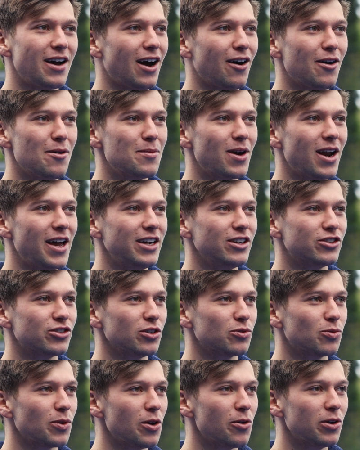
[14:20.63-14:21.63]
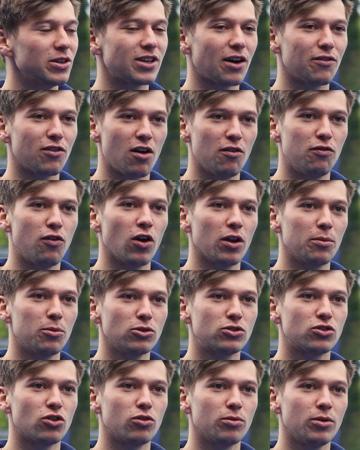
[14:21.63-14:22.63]
out in Malaysia is we always have like a
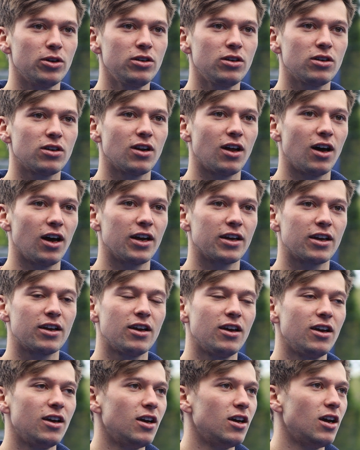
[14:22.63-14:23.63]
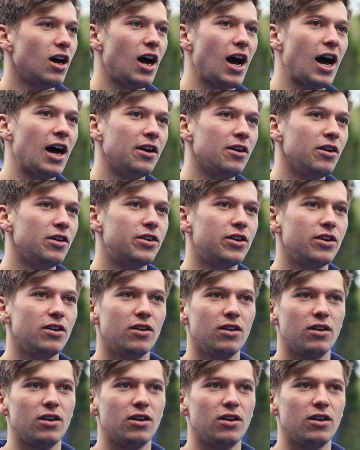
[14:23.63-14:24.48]
volleyball tournament, and